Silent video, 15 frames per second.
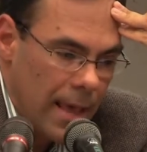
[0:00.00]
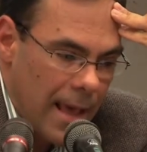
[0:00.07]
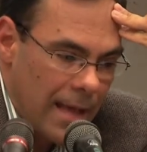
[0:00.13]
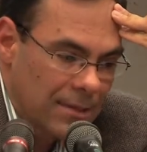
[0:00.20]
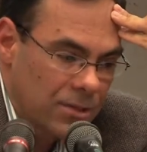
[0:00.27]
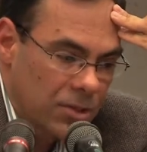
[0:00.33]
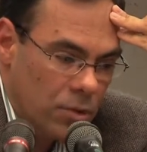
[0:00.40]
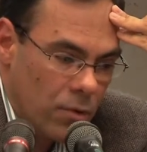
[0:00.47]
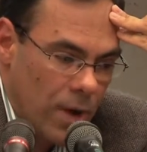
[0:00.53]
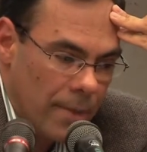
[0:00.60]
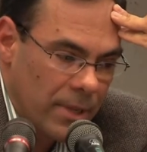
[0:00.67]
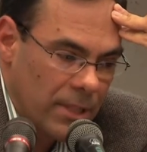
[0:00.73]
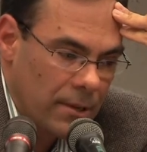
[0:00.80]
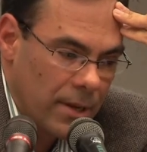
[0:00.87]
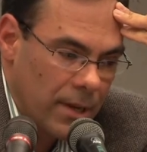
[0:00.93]
as
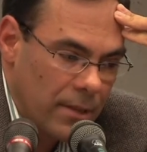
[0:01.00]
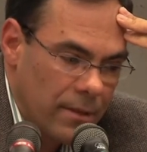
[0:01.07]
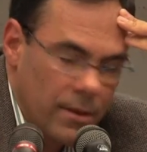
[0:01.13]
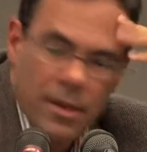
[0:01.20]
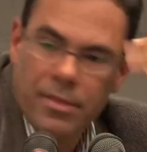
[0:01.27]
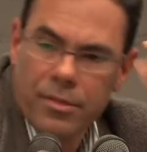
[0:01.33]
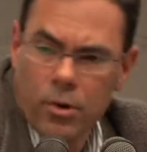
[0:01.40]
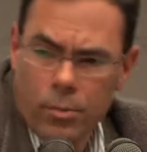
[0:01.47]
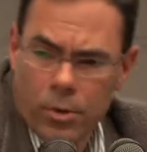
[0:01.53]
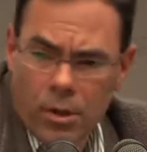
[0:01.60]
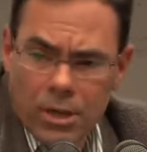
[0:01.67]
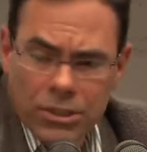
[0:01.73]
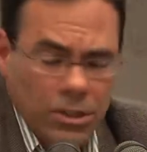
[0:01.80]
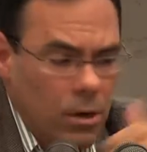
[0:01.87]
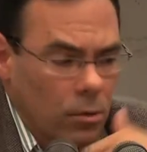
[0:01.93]
described in the
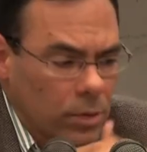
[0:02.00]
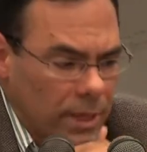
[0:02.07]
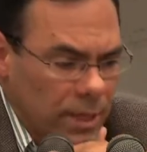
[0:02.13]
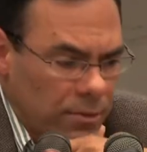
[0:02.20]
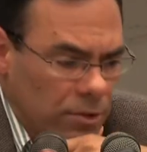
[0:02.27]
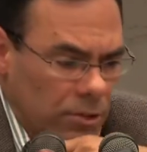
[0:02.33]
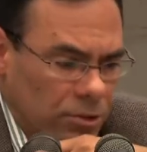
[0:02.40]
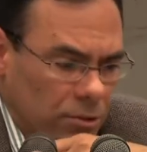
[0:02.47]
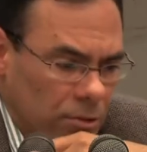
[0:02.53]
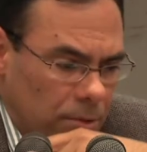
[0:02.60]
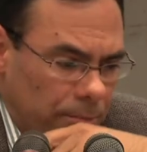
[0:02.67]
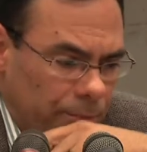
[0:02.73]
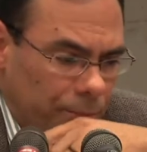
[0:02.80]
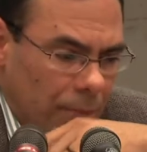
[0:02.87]
anthropological literature,